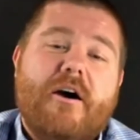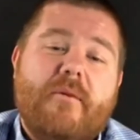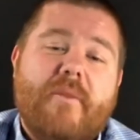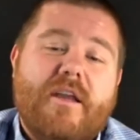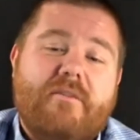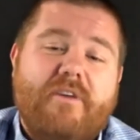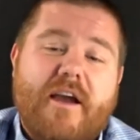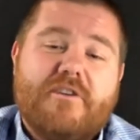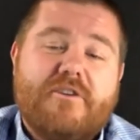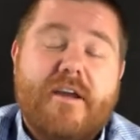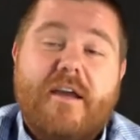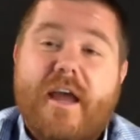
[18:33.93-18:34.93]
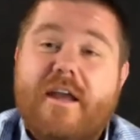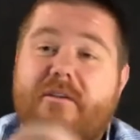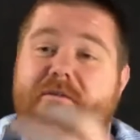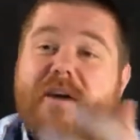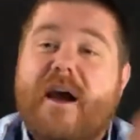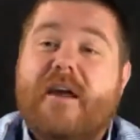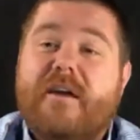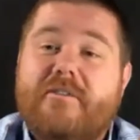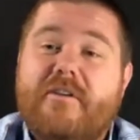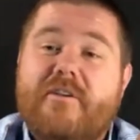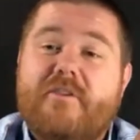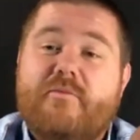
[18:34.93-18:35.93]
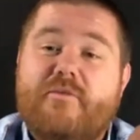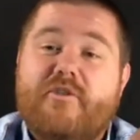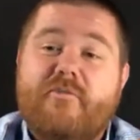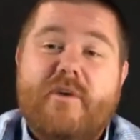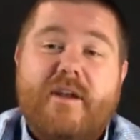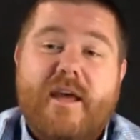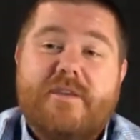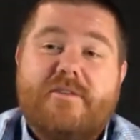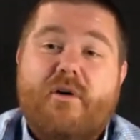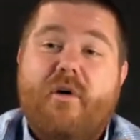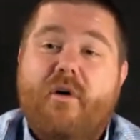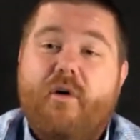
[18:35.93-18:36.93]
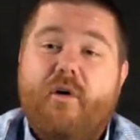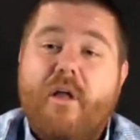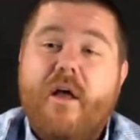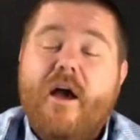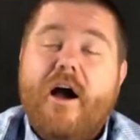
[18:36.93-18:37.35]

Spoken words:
manufacturing, and you've got continual improvement as a whole.